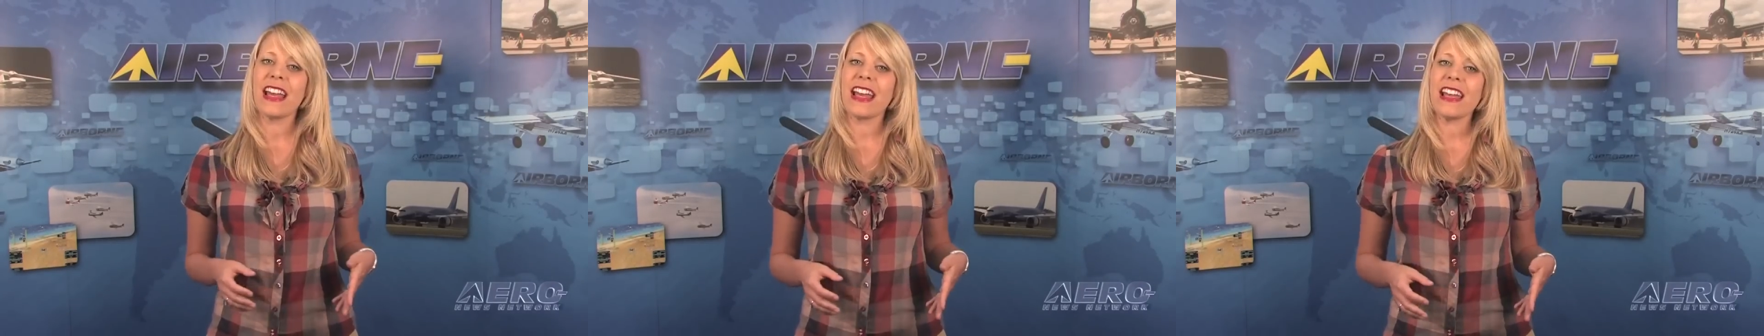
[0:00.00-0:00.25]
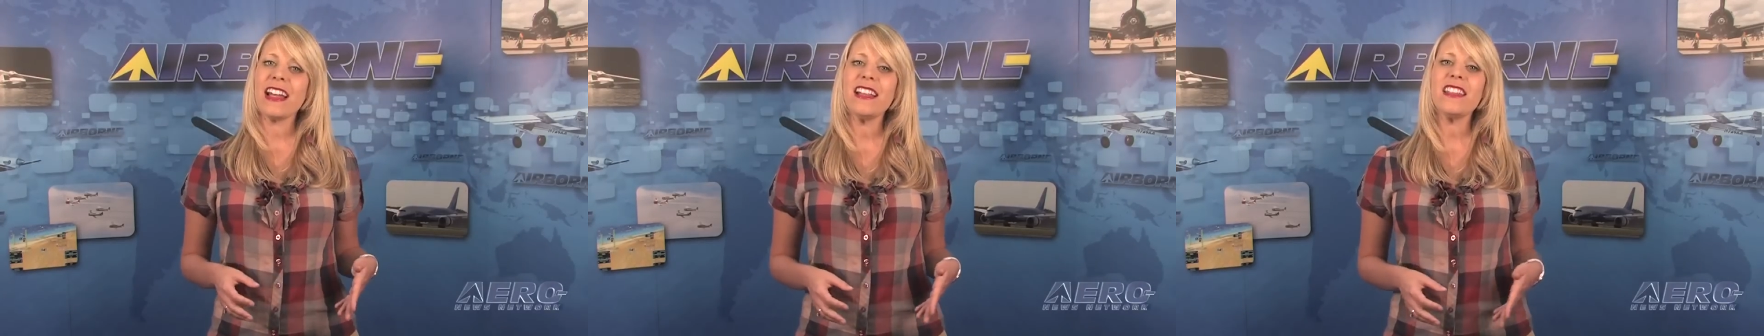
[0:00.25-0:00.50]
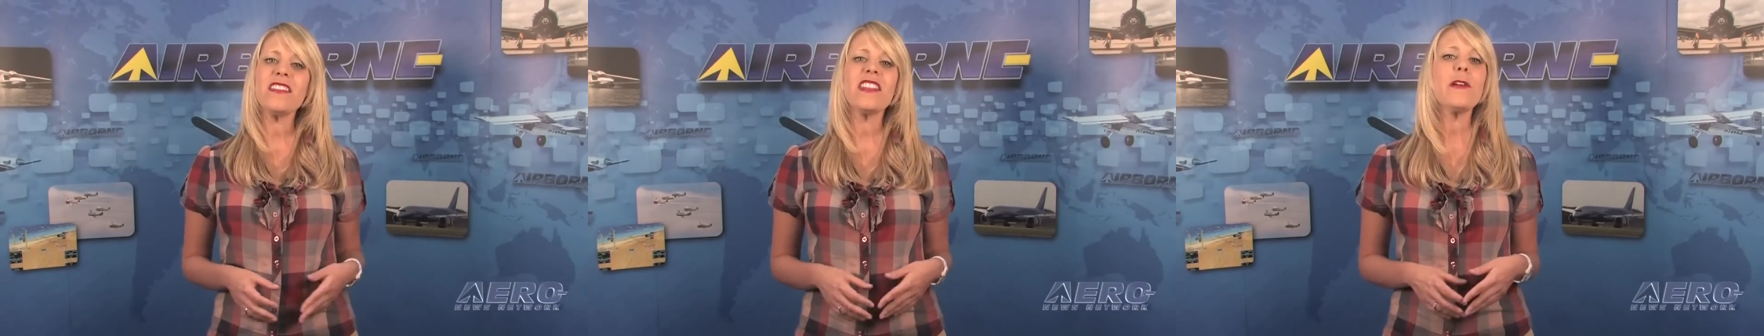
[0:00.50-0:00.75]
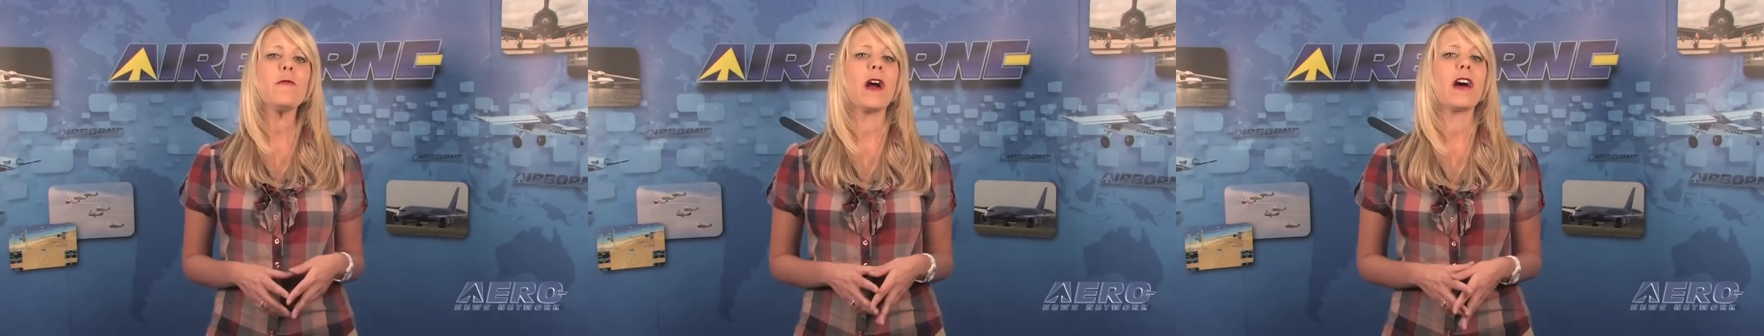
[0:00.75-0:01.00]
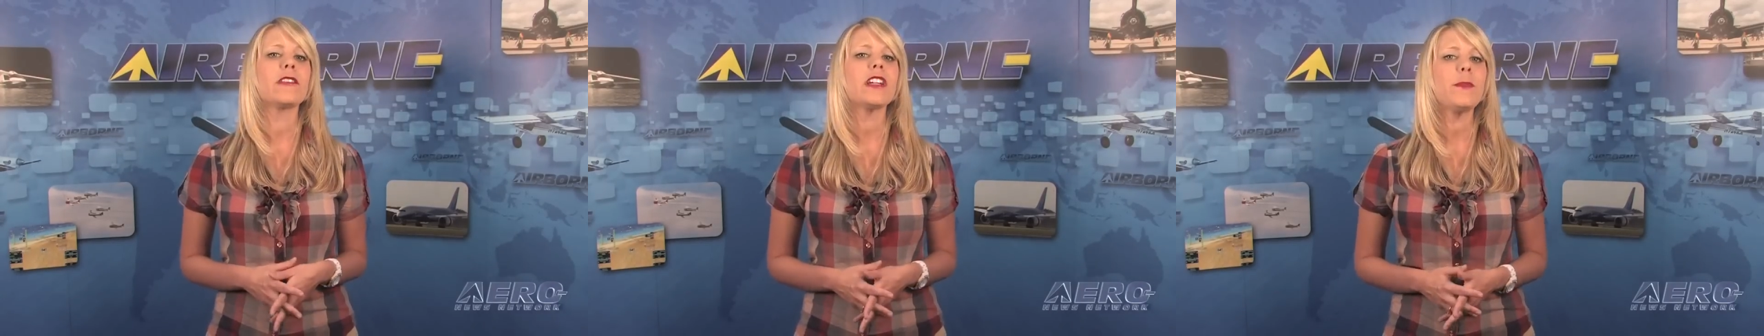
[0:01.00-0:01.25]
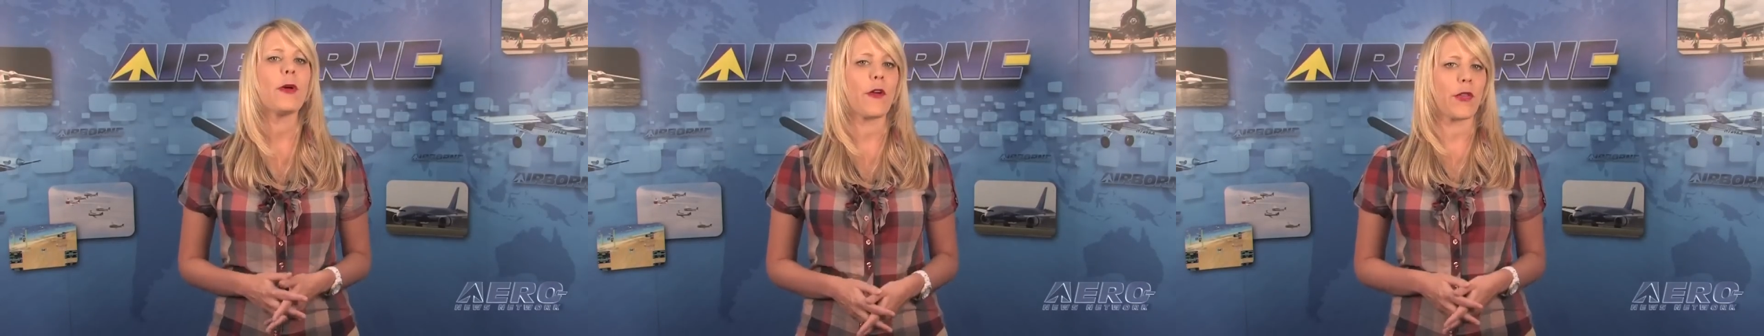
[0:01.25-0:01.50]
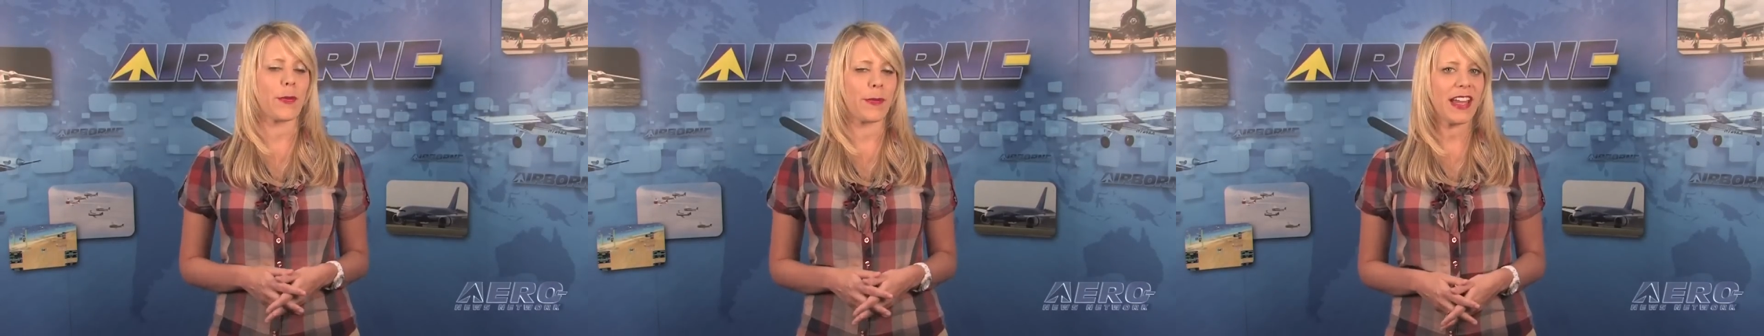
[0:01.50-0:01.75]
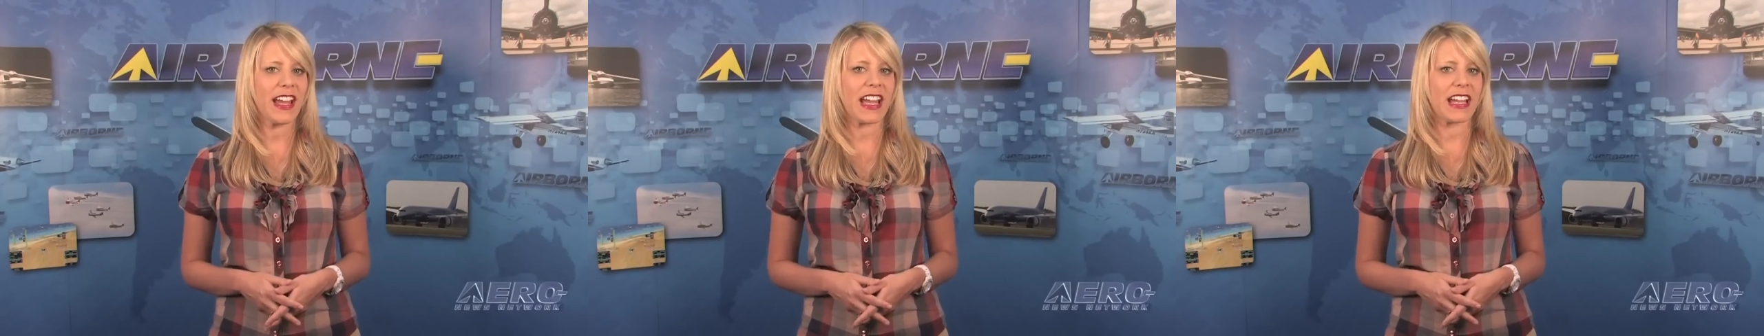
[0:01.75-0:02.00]
and they wound up on the
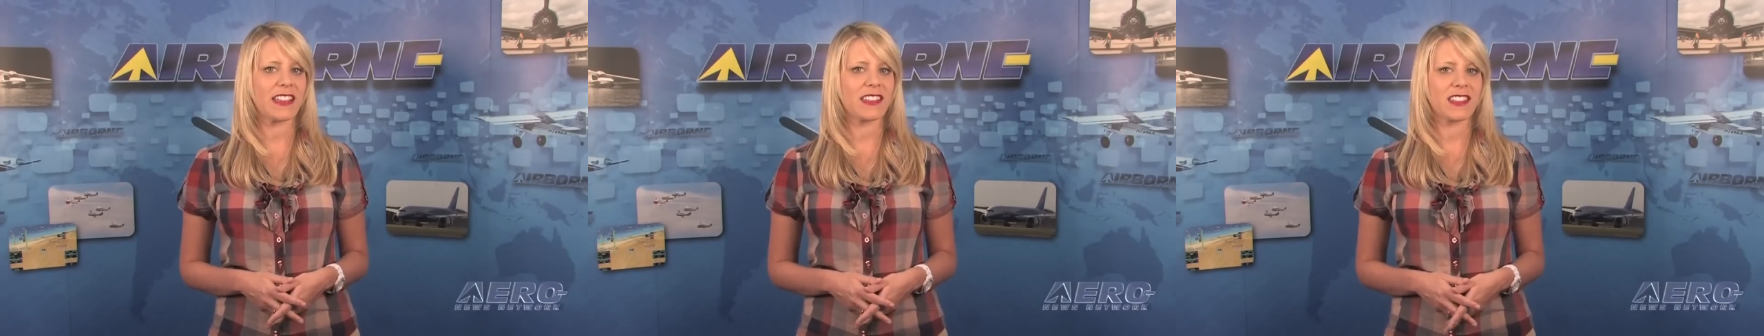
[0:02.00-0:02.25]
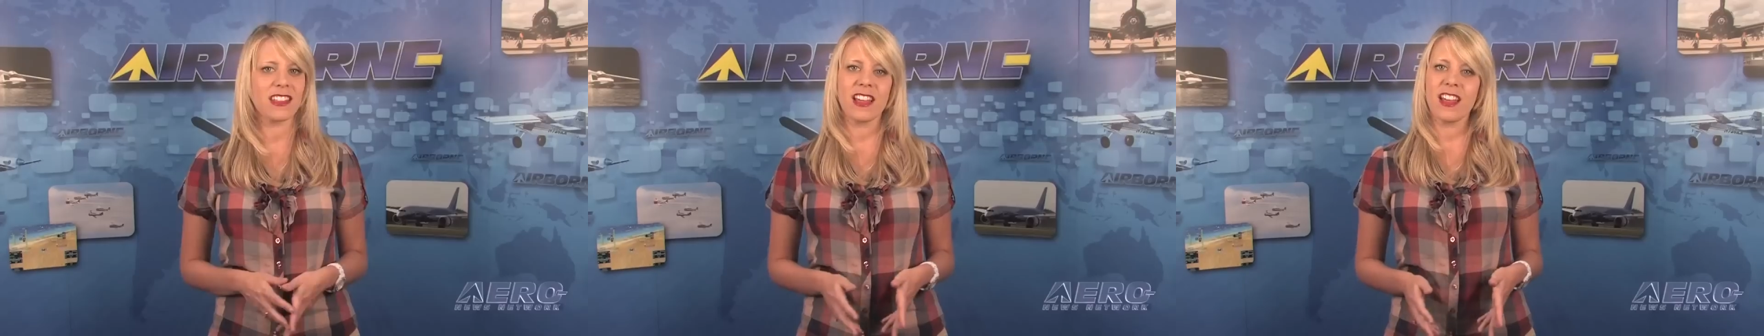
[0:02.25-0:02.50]
base.